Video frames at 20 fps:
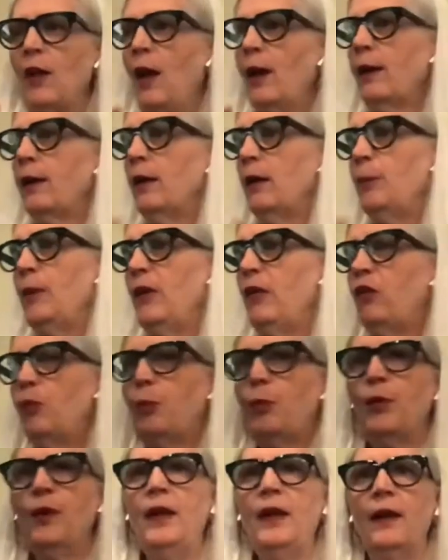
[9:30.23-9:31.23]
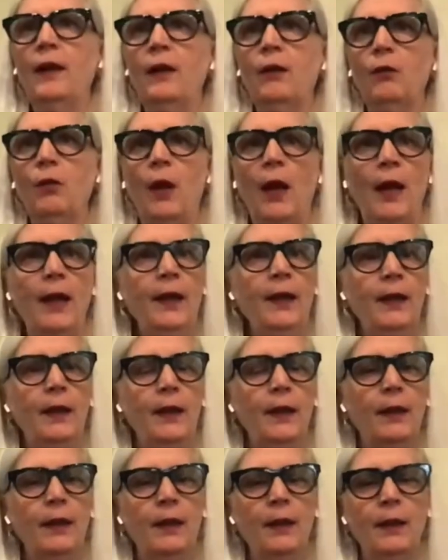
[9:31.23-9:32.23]
It's not going to be spring,
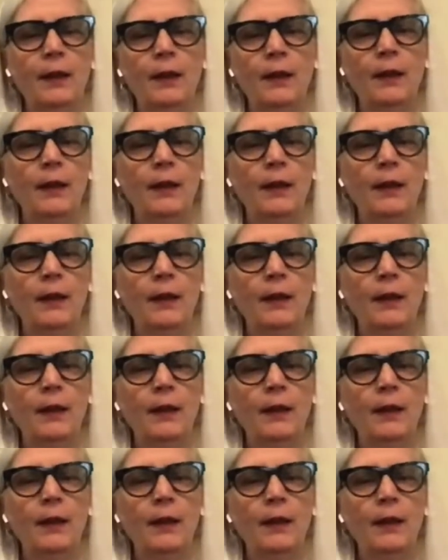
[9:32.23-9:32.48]
right?